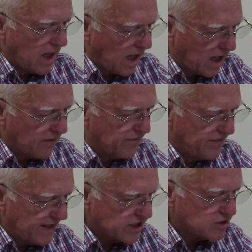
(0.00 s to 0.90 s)
Of
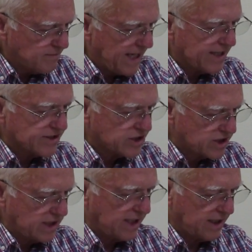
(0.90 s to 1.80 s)
this man's
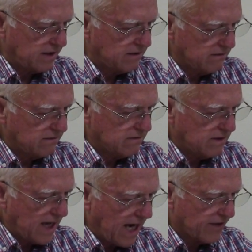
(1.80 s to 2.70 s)
seed
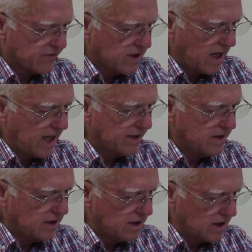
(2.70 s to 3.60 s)
hath God,
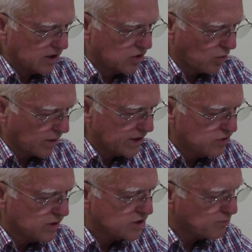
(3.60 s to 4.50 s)
according
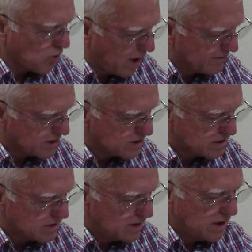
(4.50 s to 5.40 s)
to his promise,
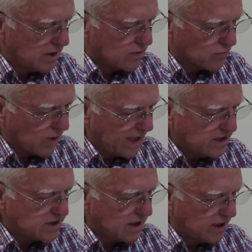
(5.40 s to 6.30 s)

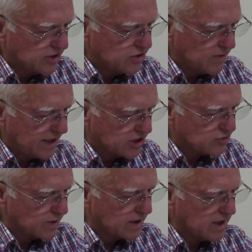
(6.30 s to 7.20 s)
raised unto
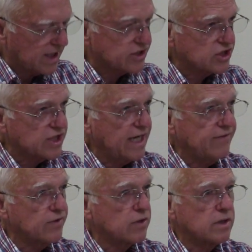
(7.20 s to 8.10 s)
Israel a
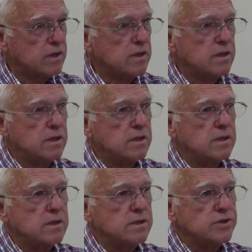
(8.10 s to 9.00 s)
Savior,
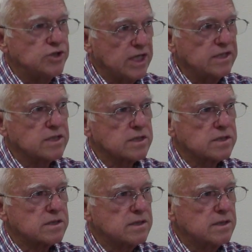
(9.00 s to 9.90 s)

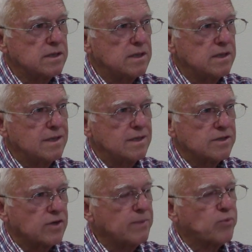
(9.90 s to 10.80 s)
Jesus.
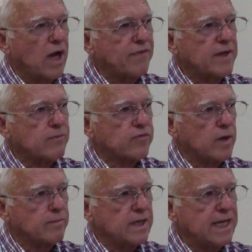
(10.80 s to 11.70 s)
So he brought them
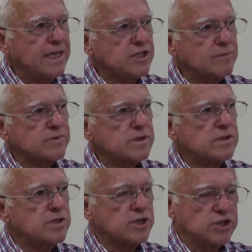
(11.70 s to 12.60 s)
from Egypt
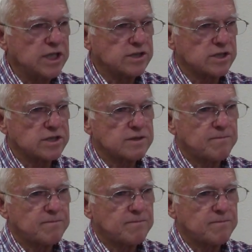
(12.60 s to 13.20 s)
to Jesus.